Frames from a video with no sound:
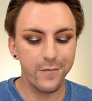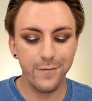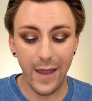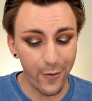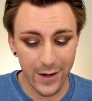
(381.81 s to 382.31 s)

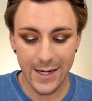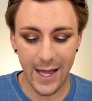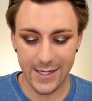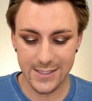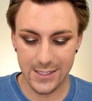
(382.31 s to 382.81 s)
very
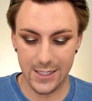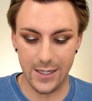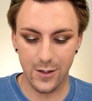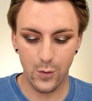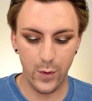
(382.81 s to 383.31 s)

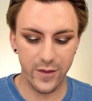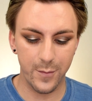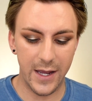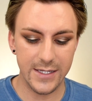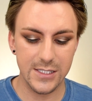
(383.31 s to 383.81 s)
nicely with
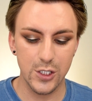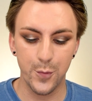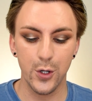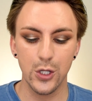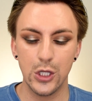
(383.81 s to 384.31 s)
my
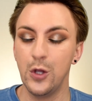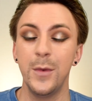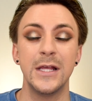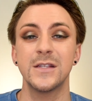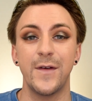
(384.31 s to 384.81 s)
super
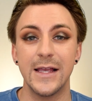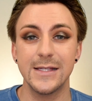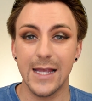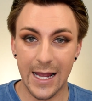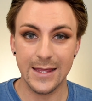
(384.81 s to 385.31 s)
luminous
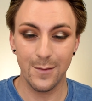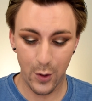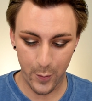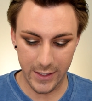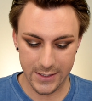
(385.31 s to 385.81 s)
face at the
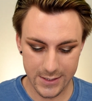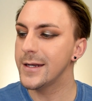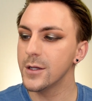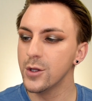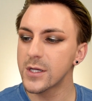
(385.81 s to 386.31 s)
moment.
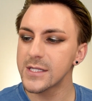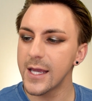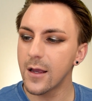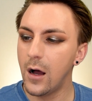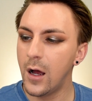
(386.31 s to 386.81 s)
And it looks
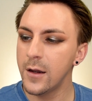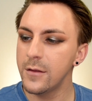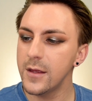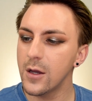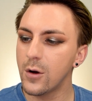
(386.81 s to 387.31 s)
like on
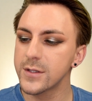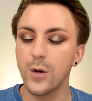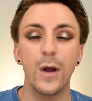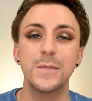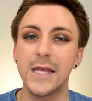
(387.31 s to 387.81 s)
the Ulta
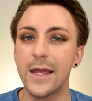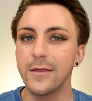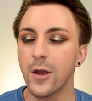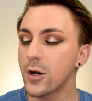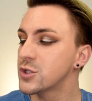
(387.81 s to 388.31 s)

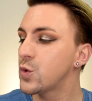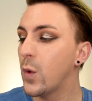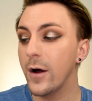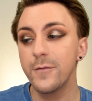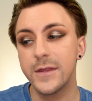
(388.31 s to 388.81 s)
website, there are
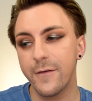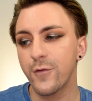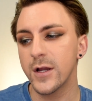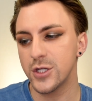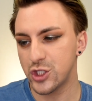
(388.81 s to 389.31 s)
12
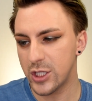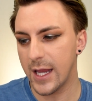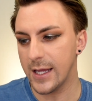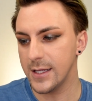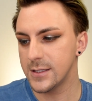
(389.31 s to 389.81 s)
different
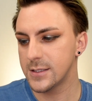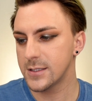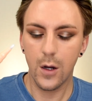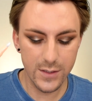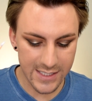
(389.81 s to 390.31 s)

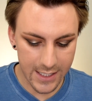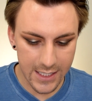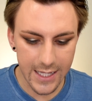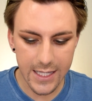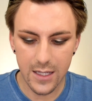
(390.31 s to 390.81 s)
shades. Oh, it's a
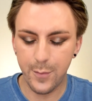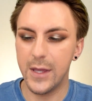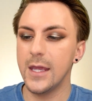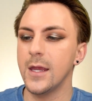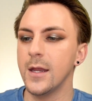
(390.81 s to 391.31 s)
clicky
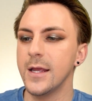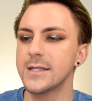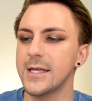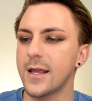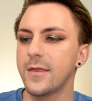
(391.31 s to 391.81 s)
pen.
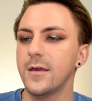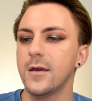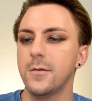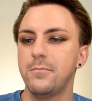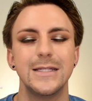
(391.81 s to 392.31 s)
It's like
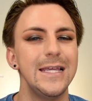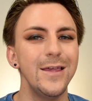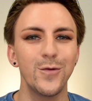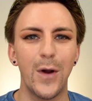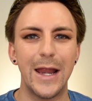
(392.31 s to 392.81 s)
the
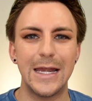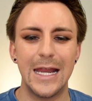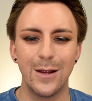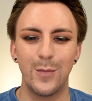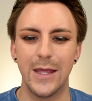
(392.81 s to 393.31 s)
teeth
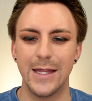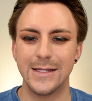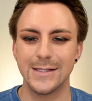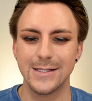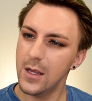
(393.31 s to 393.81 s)
whitening
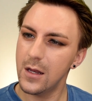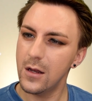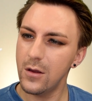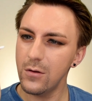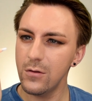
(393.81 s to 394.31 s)
pens.
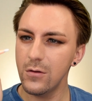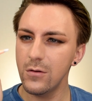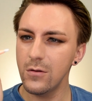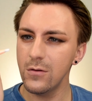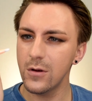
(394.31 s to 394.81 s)

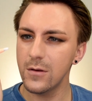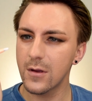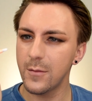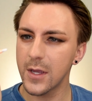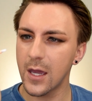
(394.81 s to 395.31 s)
Hello, are you
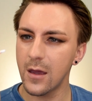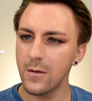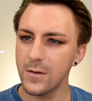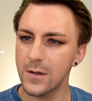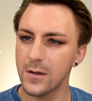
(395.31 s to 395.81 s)
coming
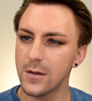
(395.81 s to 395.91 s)
out?